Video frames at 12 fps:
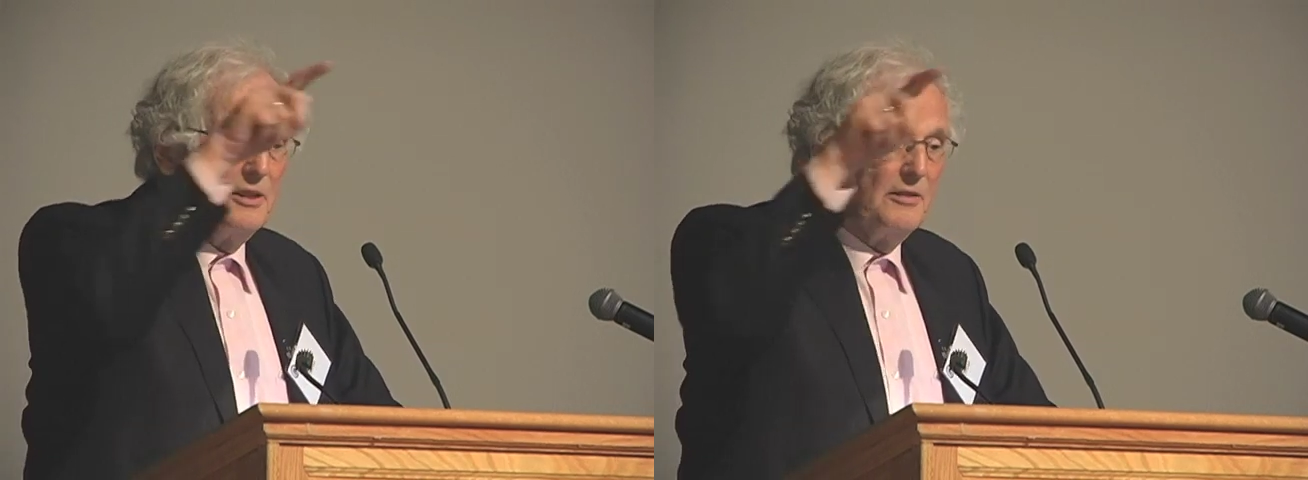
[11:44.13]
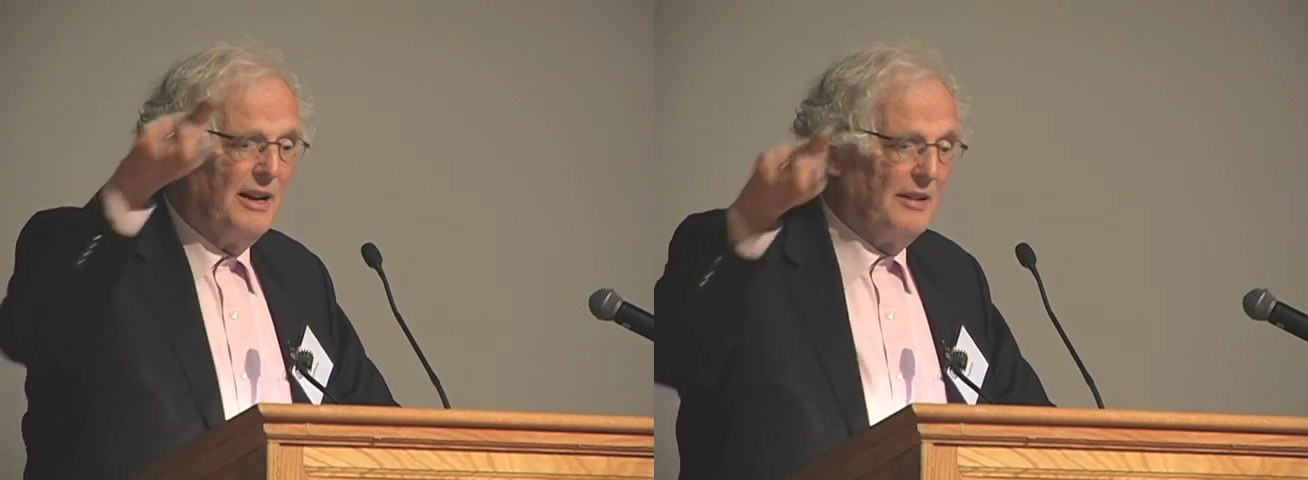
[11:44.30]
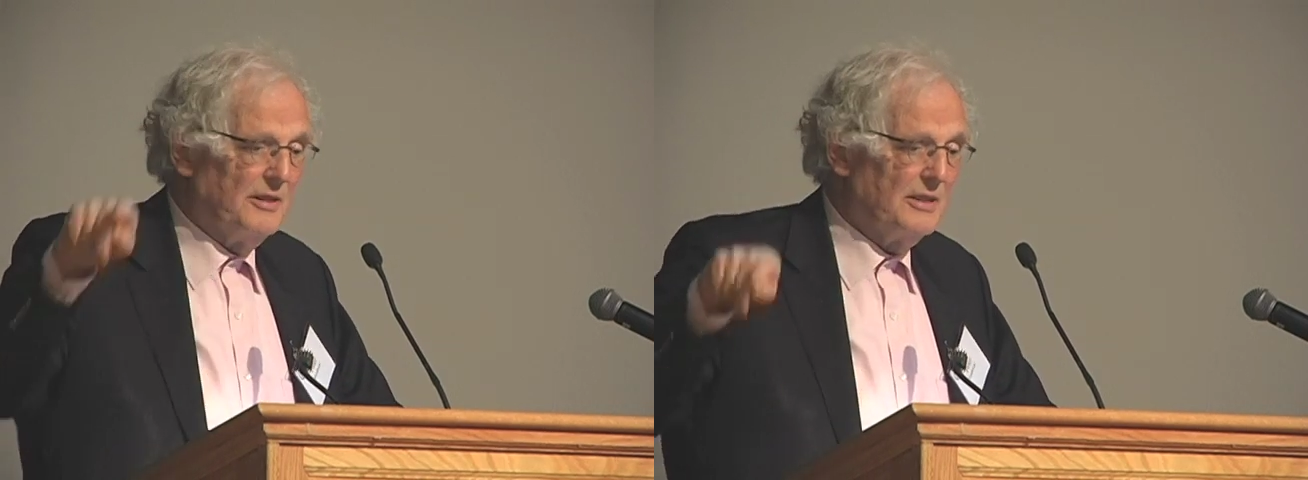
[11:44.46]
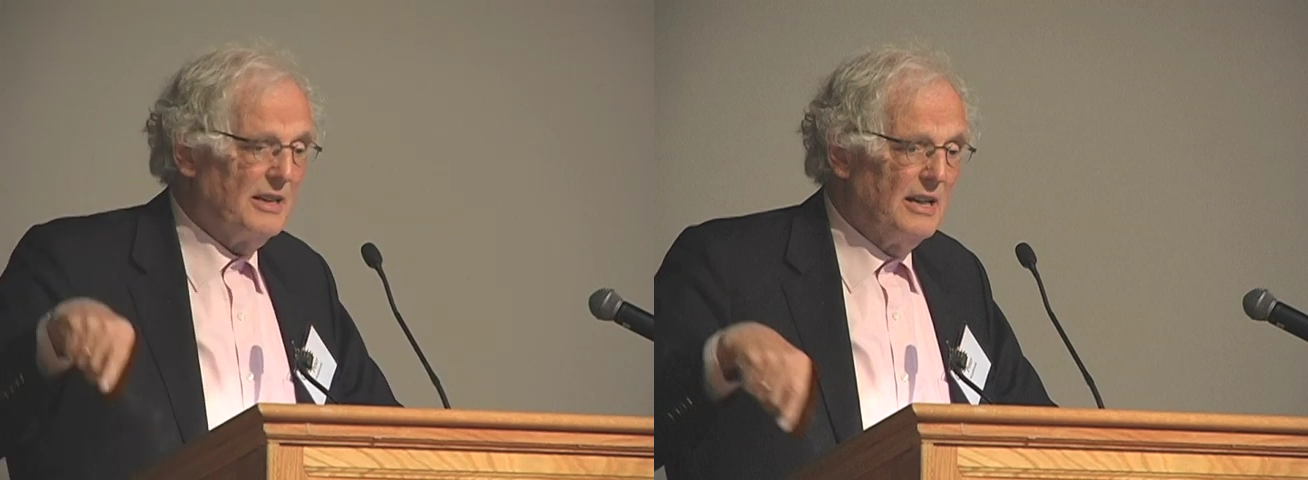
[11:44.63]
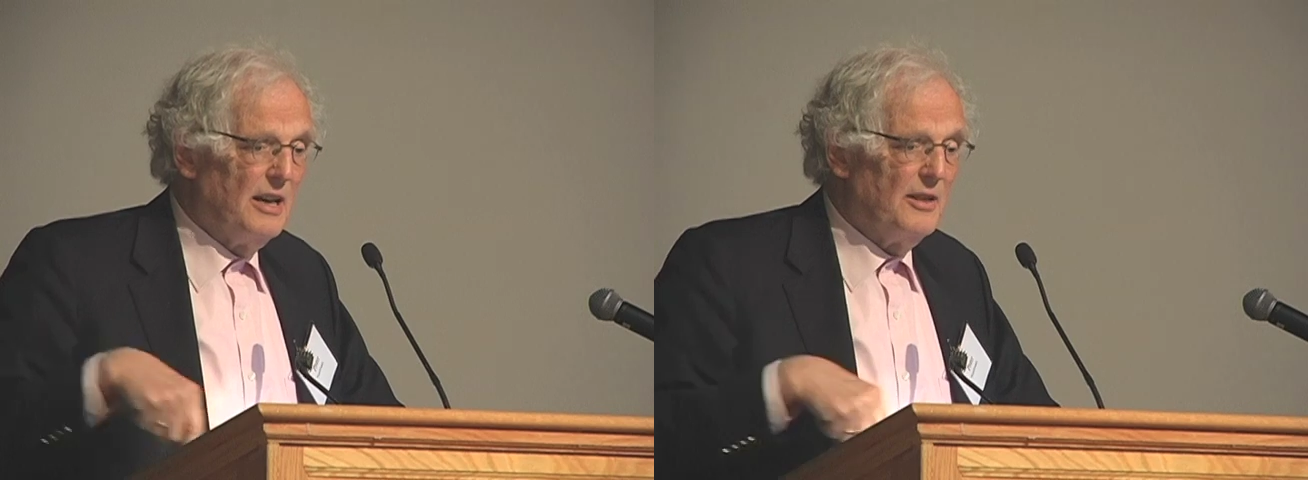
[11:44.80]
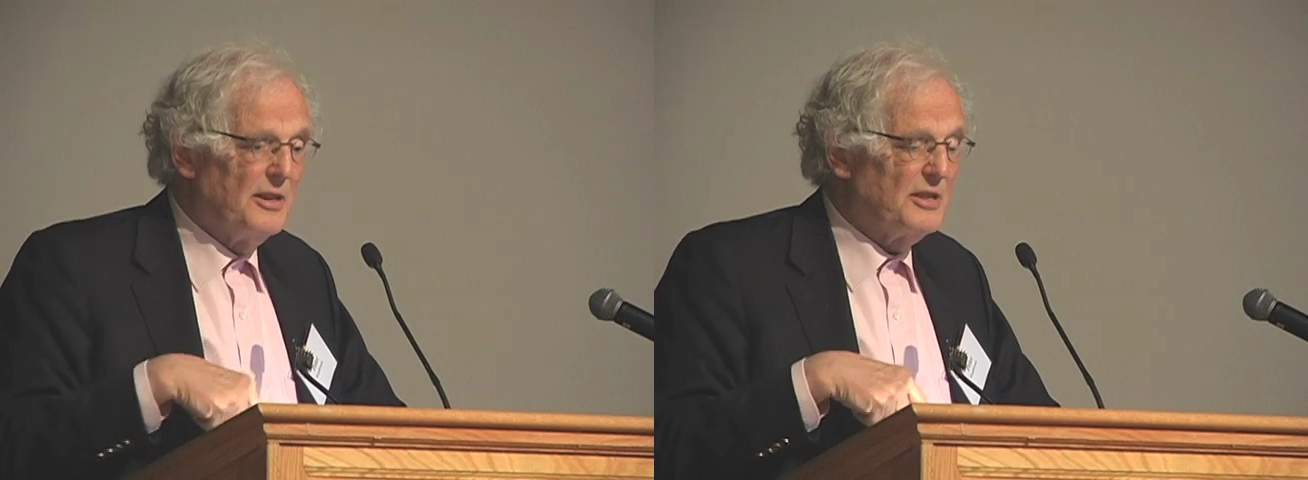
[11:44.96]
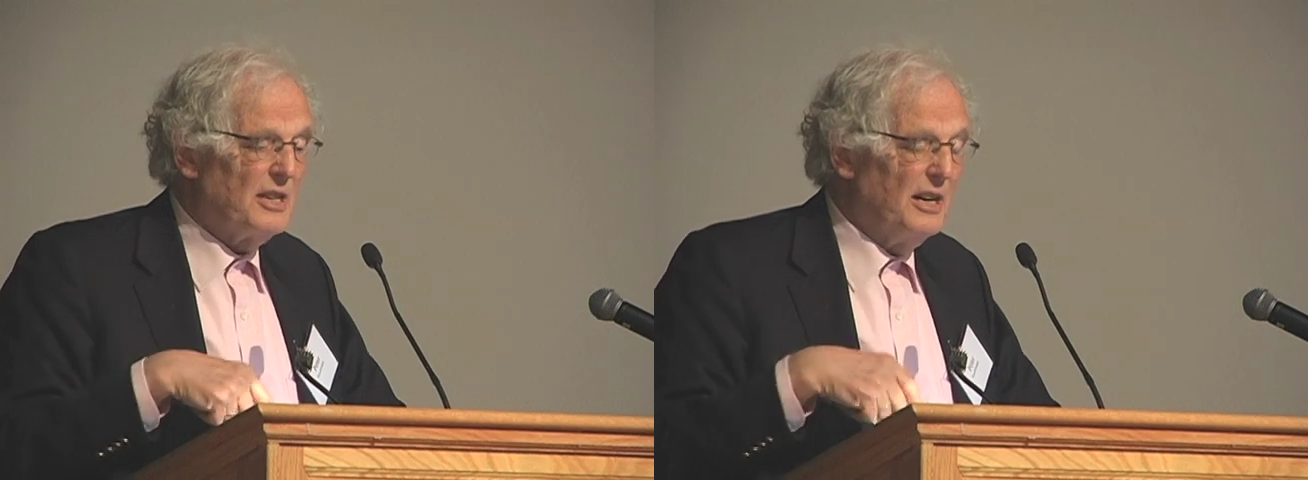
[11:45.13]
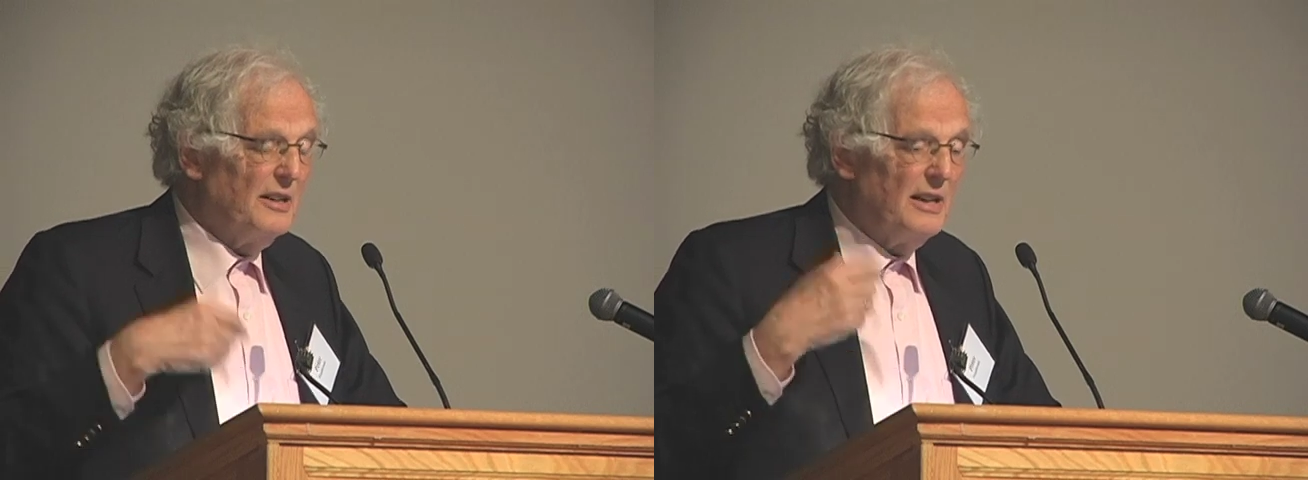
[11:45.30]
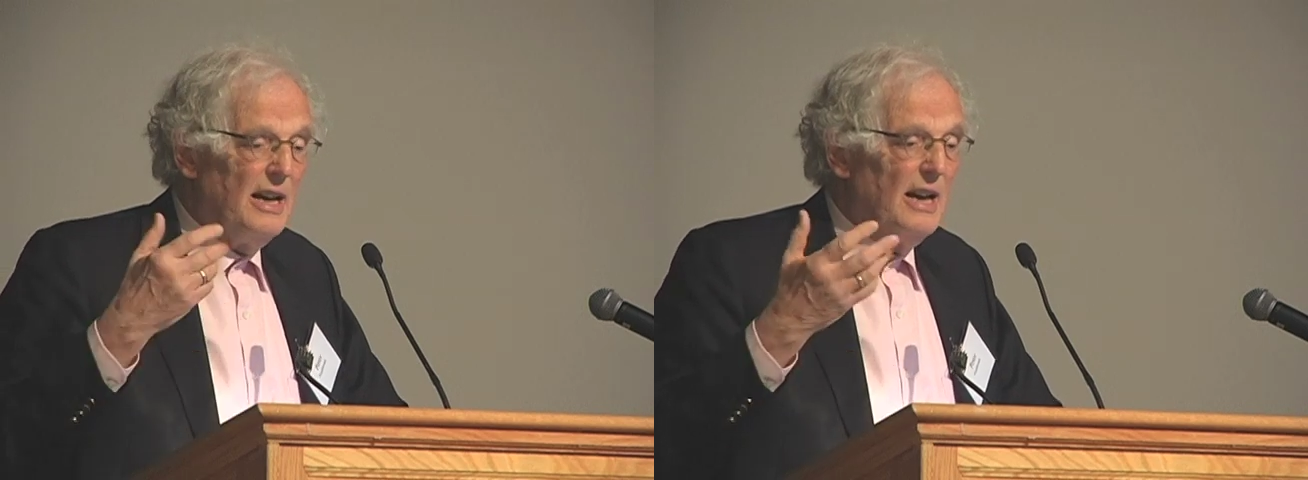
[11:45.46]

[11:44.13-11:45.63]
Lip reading: around the sun,